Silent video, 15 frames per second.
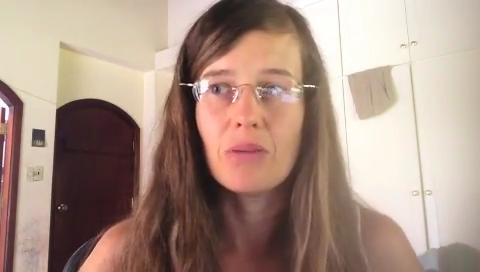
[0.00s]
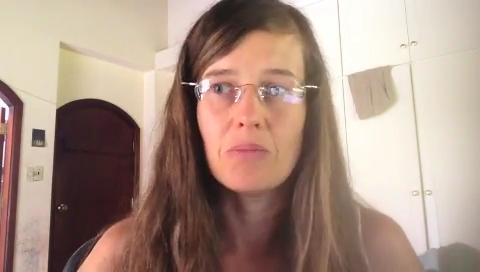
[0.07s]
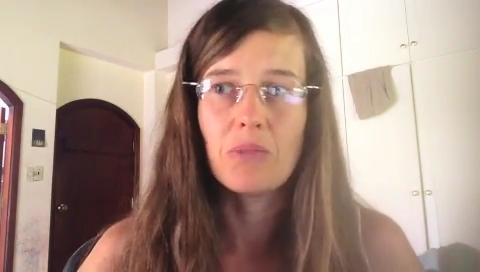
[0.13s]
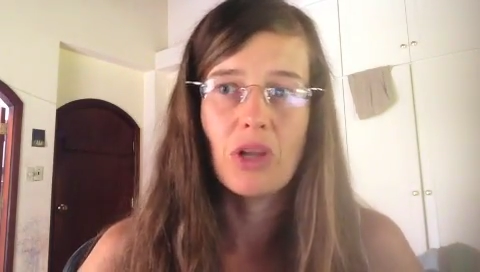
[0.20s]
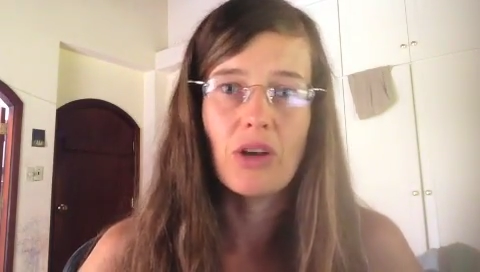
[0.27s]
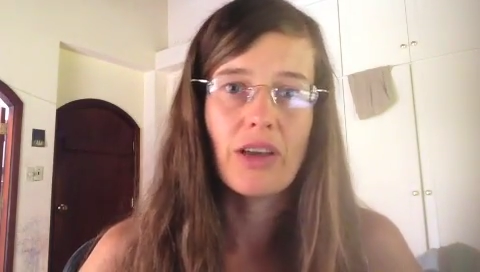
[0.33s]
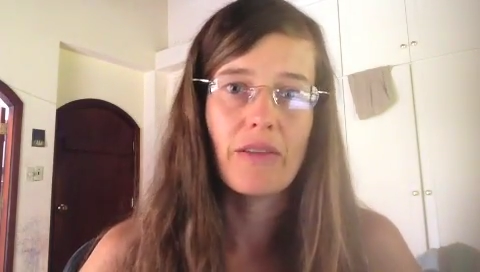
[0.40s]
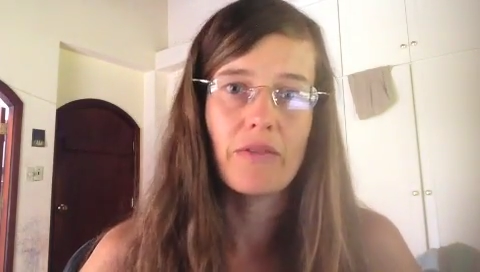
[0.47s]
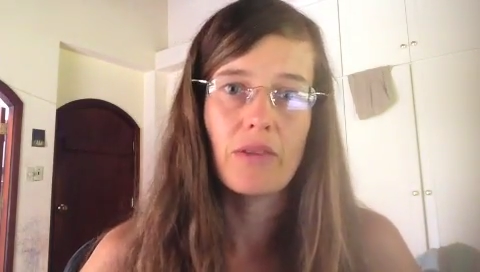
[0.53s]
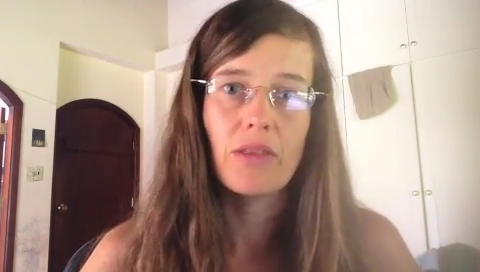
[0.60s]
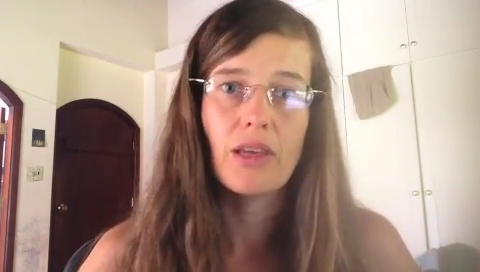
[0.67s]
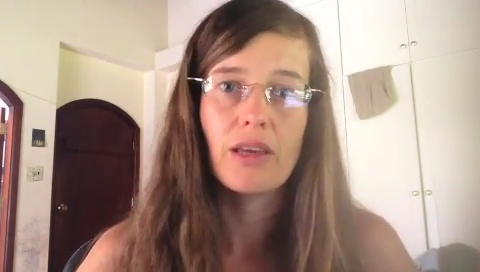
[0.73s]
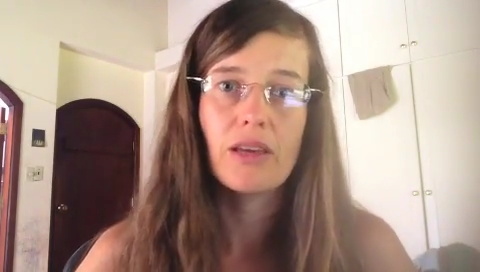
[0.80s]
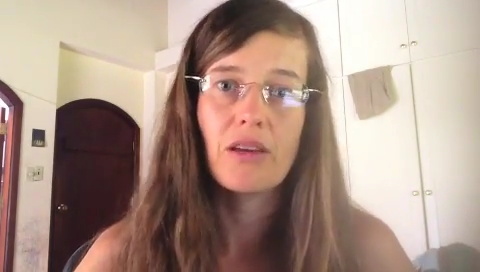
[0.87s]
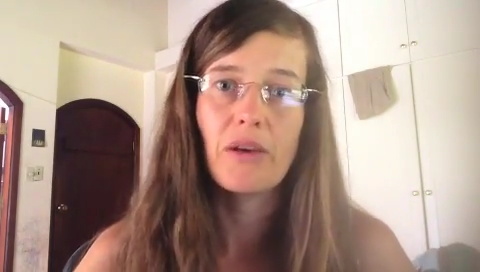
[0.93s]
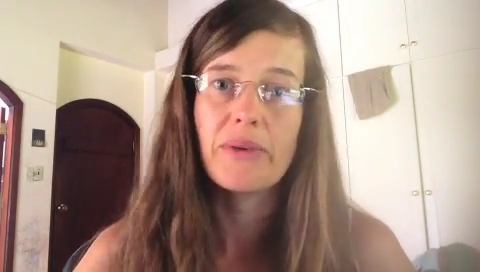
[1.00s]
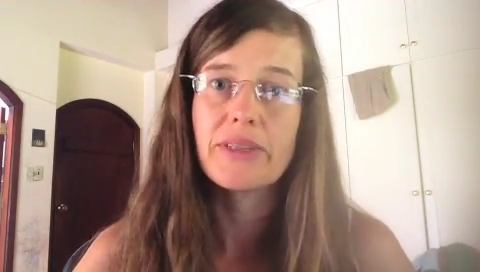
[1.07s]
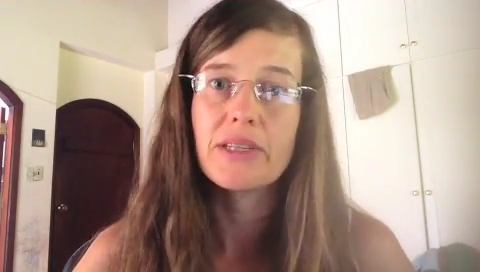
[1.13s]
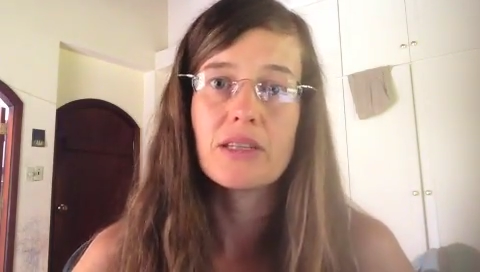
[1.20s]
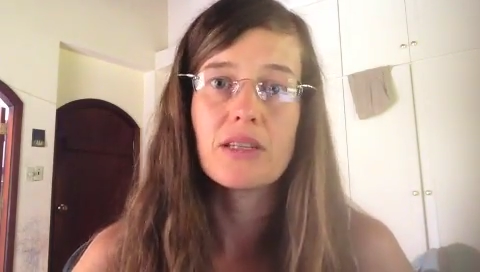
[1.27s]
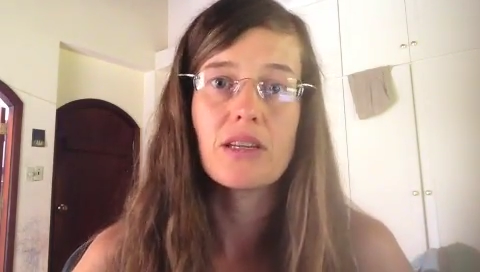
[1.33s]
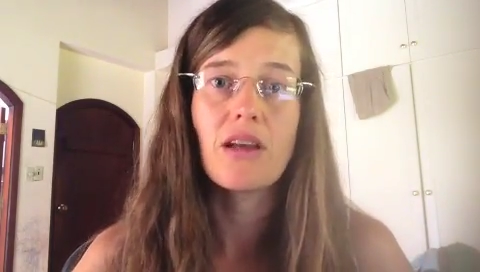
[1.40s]
block everything and go
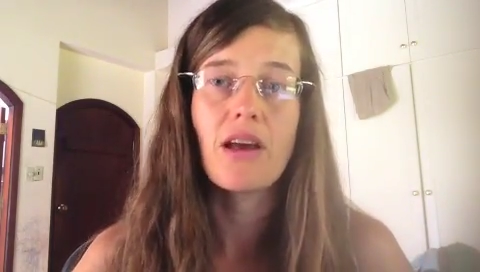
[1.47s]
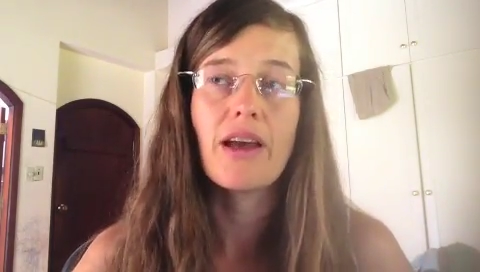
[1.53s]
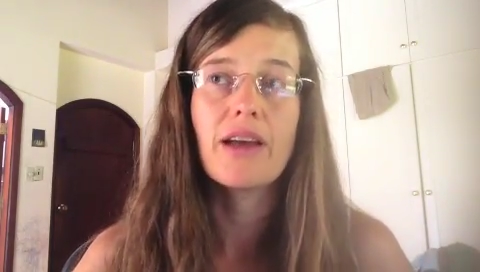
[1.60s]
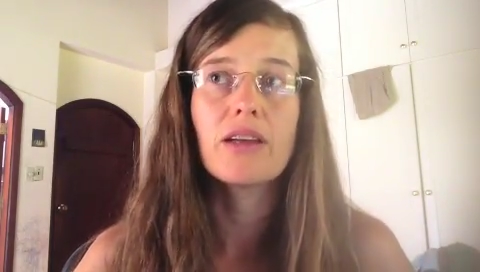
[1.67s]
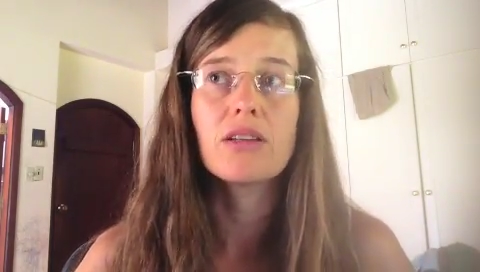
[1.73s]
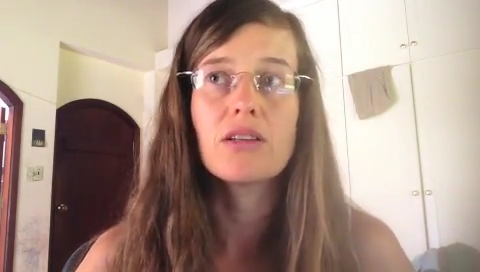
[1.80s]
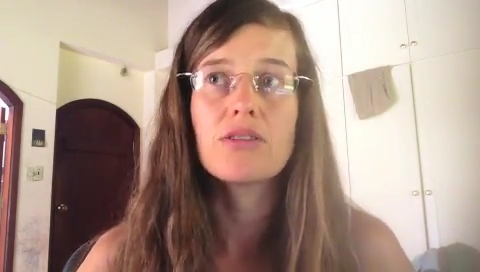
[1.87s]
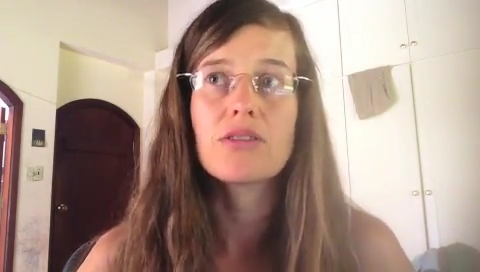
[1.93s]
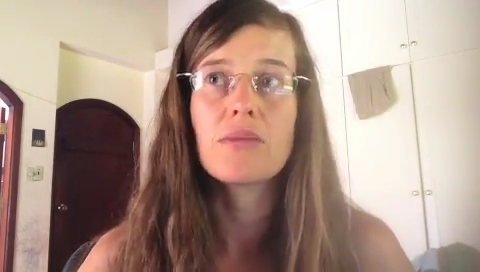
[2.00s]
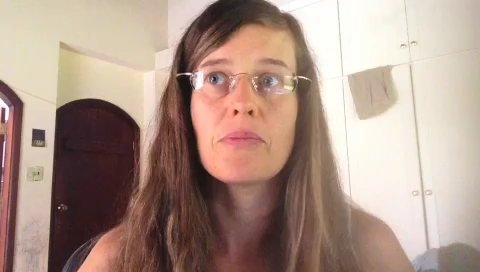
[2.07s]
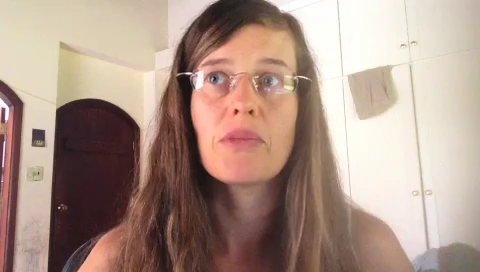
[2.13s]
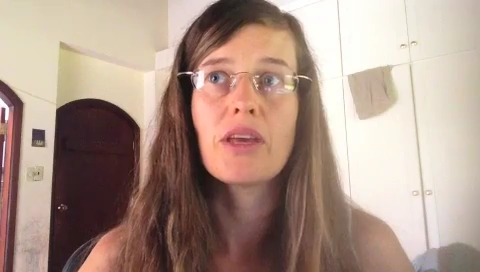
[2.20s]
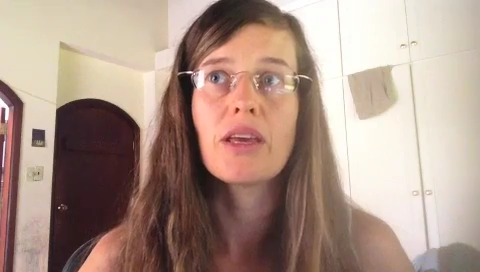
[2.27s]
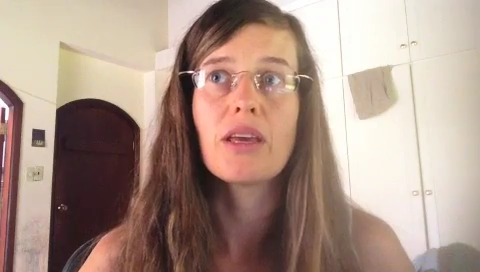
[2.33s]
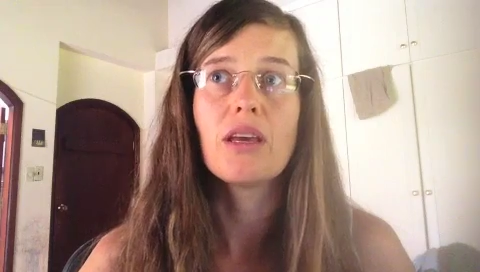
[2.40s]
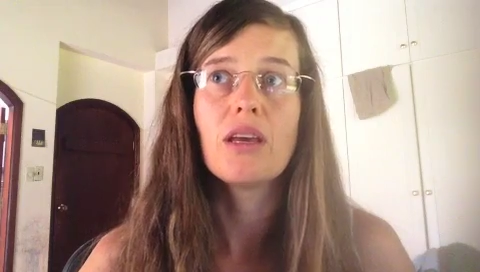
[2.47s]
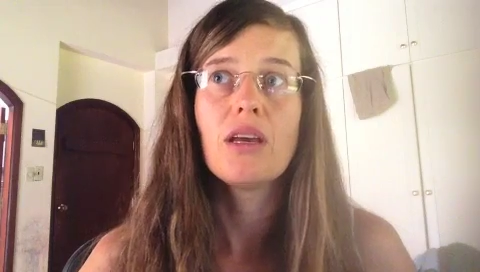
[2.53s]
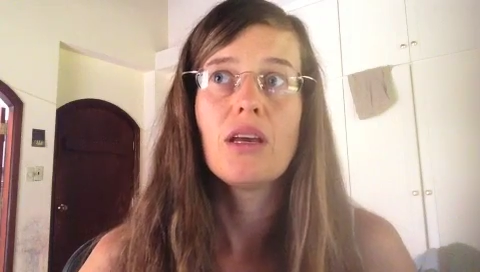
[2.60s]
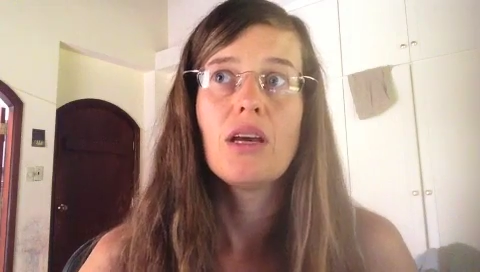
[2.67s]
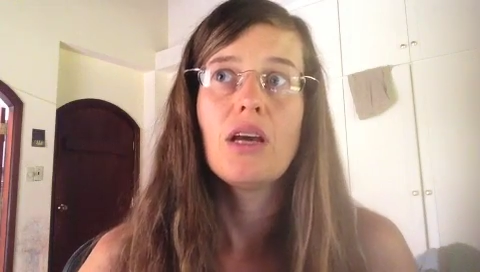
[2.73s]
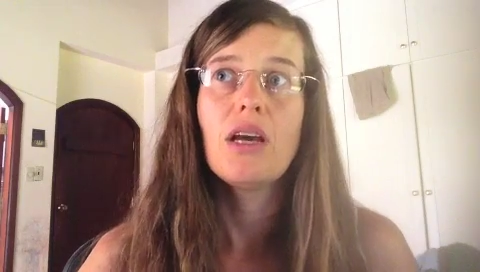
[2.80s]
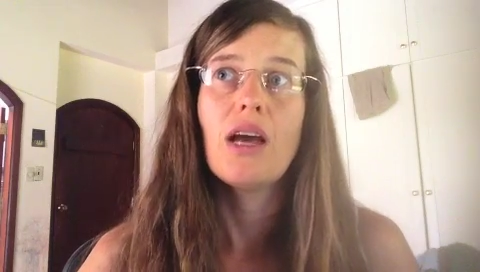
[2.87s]
into denial or something.
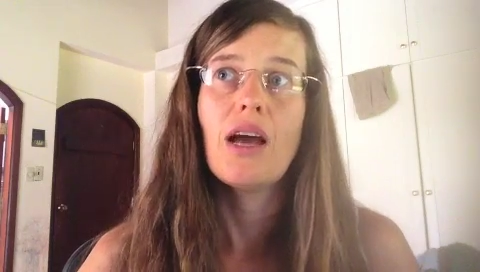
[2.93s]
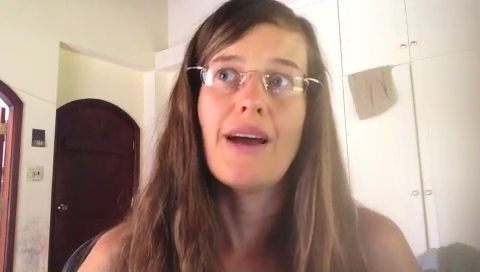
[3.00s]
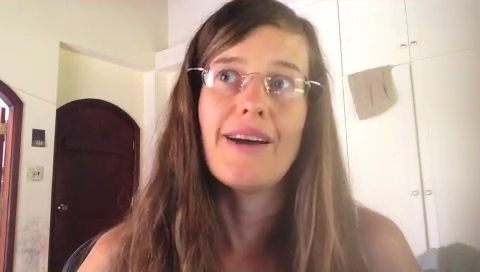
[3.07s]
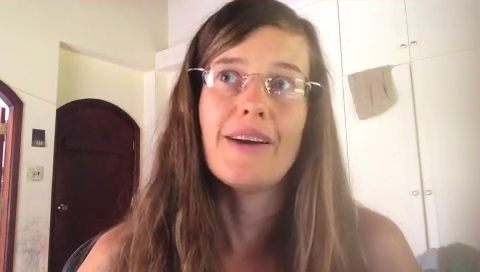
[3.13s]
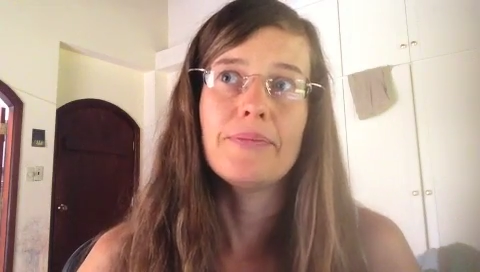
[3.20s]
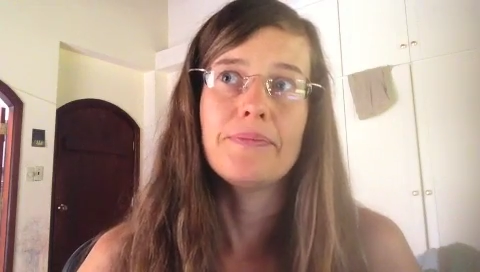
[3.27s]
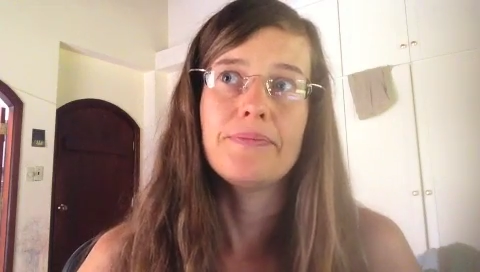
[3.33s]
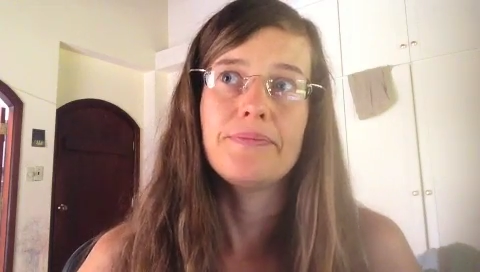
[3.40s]
I